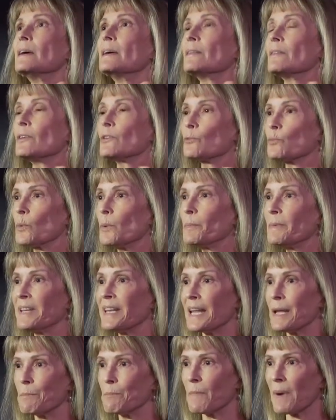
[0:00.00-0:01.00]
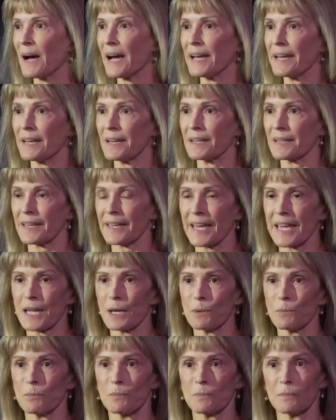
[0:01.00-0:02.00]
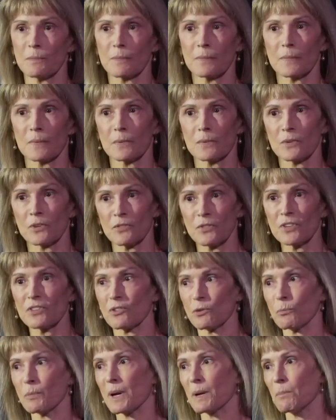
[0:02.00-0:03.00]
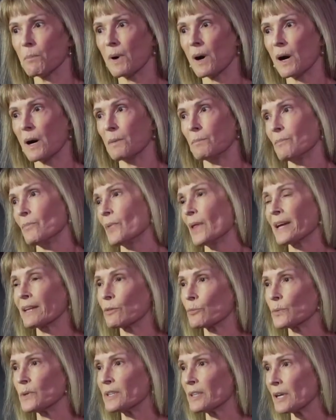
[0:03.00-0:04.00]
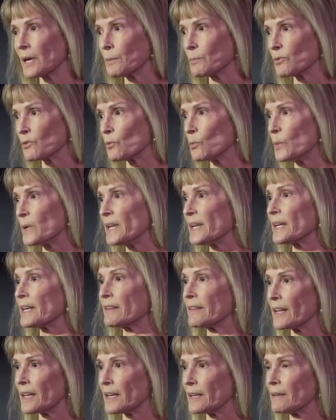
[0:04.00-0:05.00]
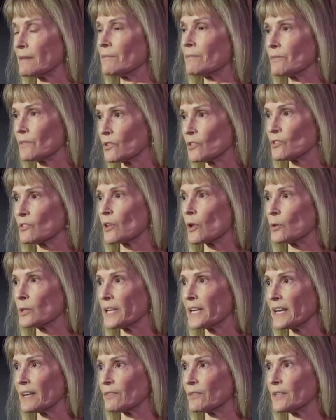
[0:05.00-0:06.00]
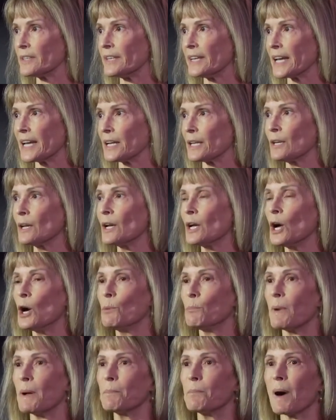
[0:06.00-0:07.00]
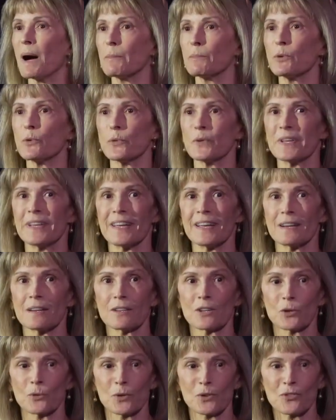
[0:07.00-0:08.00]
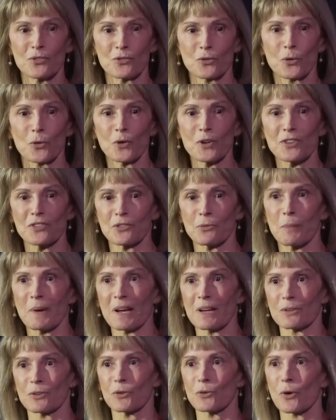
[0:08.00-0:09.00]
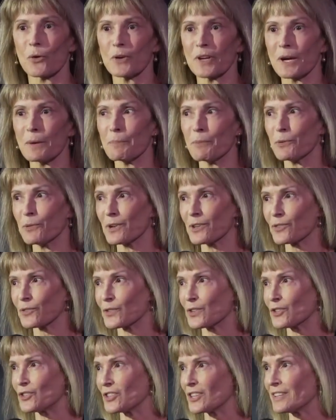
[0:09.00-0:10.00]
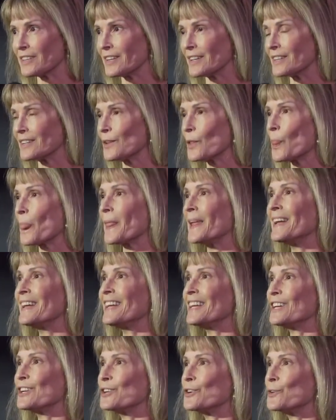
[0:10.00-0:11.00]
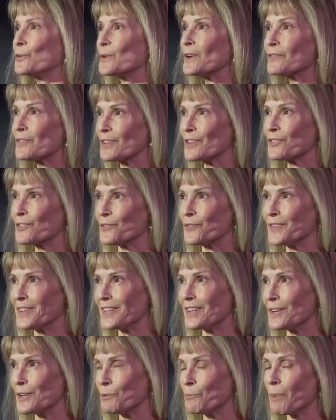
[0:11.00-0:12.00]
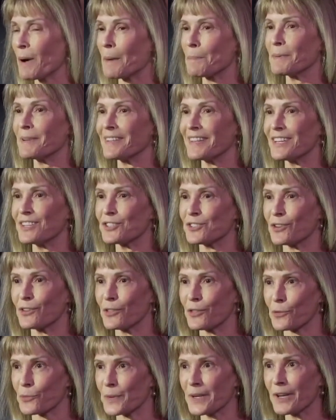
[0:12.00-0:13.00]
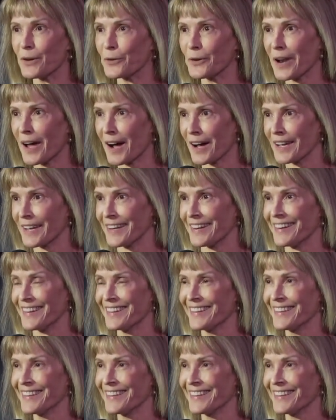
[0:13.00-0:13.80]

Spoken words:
this woman named Maya came to visit my mom like 3 times a week and then slowly every day. My mom would regale her with stories about growing up in West Virginia in Griffithsville, population 309,